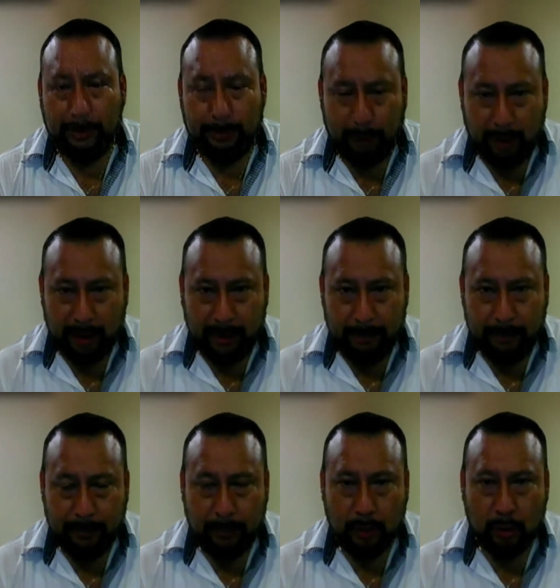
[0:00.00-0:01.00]
deploy
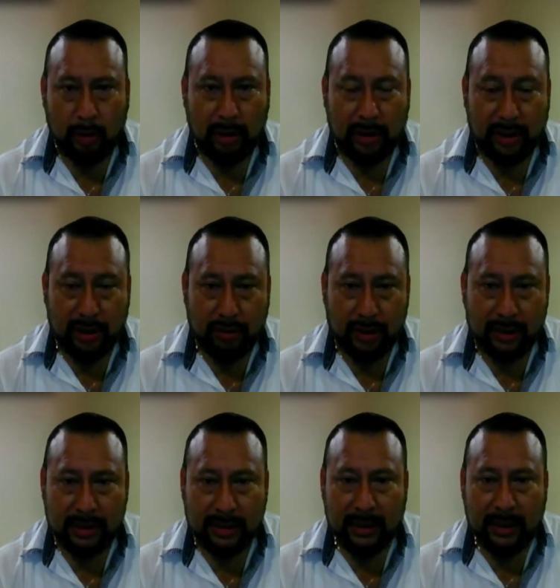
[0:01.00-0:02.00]
them to the
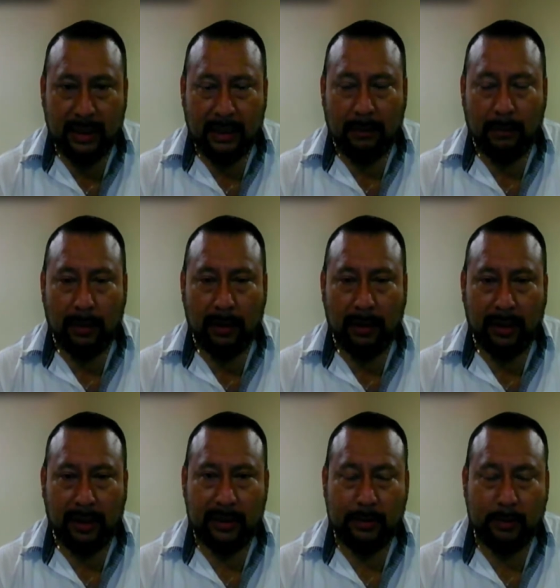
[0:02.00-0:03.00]
districts
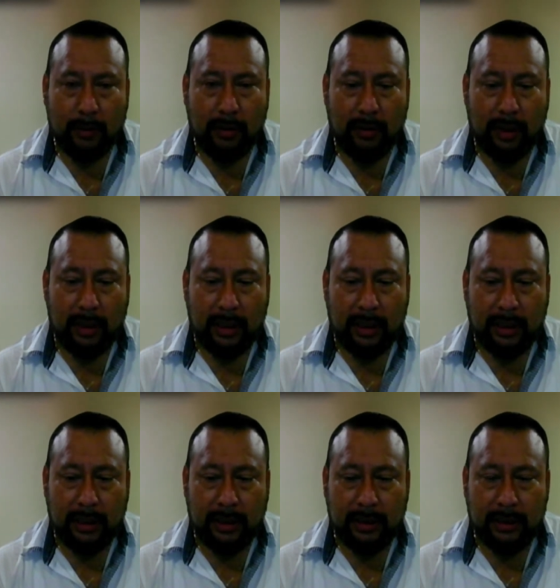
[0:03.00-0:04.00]
where it is more,
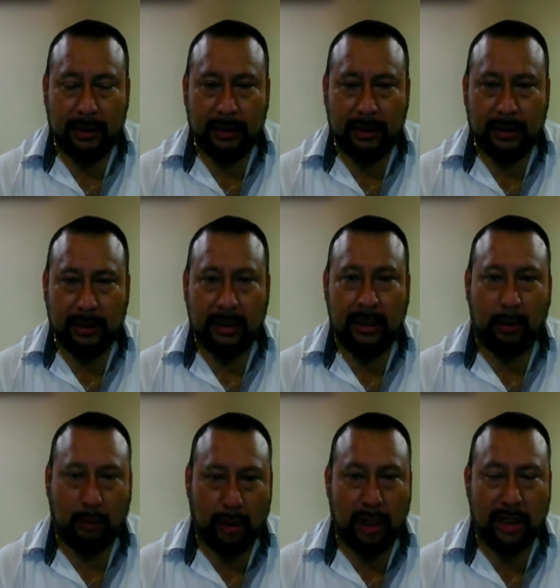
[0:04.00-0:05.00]
uh,
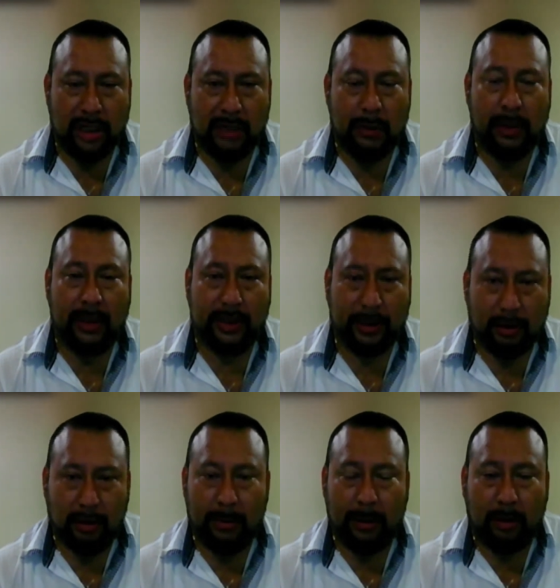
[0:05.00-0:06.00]
in locations where it is
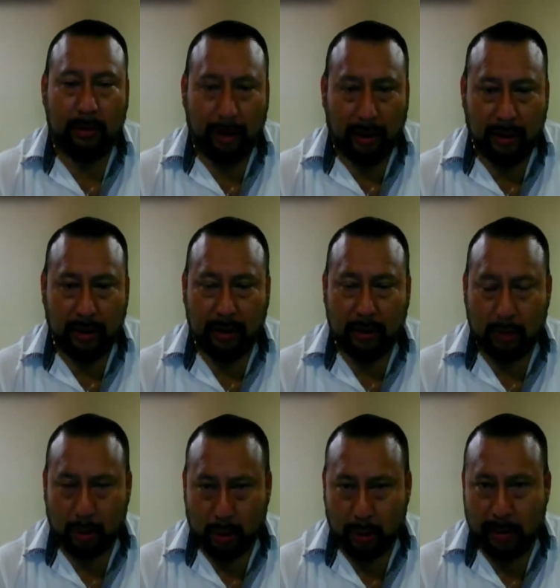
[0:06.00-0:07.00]
economic to run the
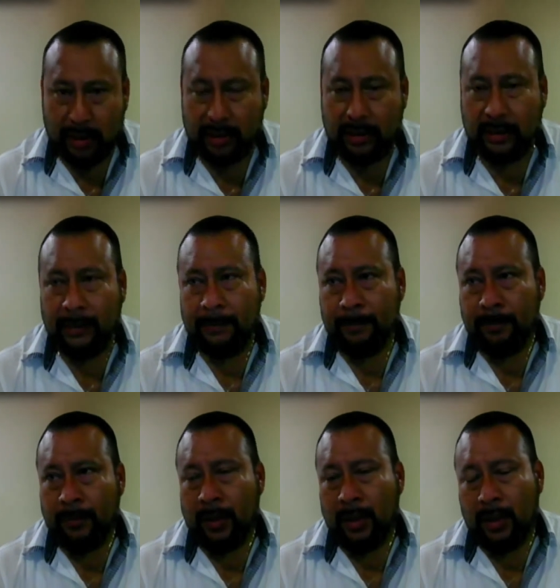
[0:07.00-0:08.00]
cold storages.
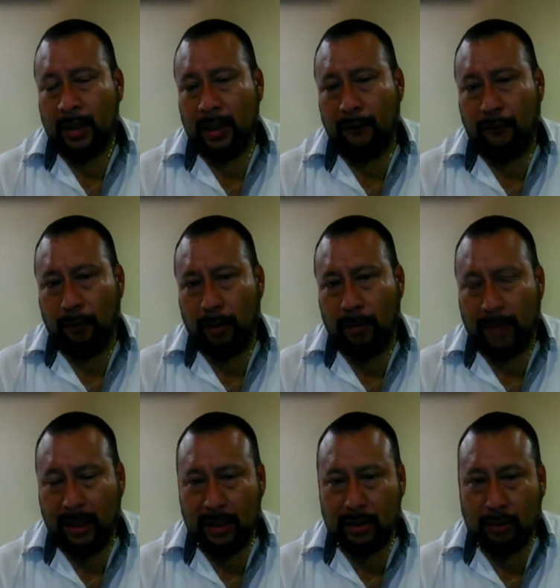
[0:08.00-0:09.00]
If
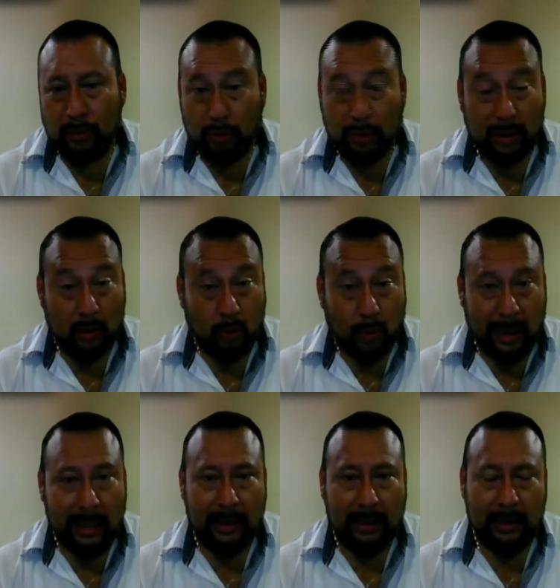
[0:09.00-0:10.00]
we manage to do this
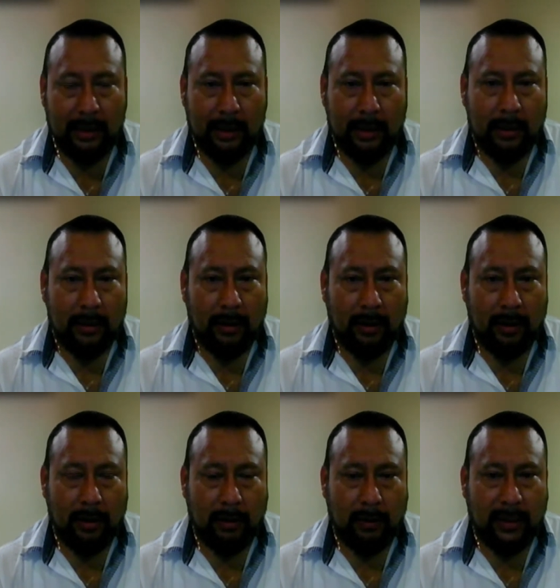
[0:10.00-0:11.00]
well,
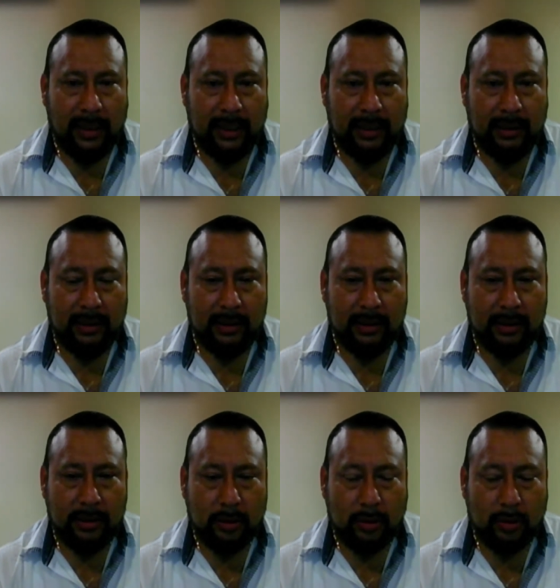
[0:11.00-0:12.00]
uh, we can
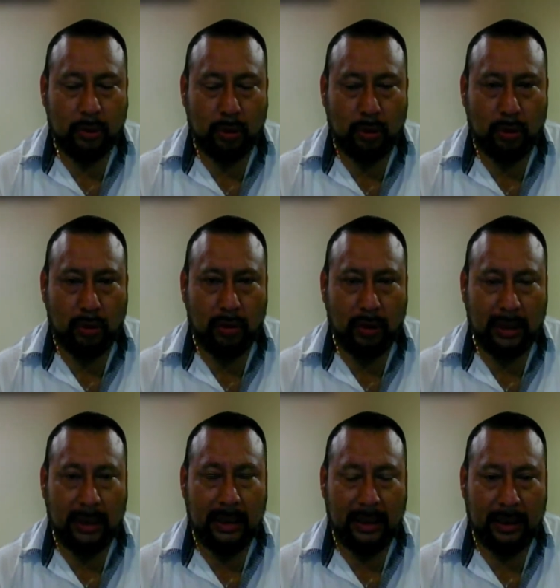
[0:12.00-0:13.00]

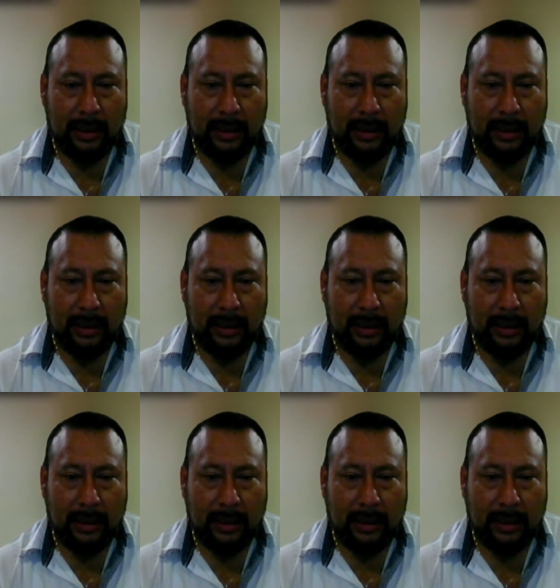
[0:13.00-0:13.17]
store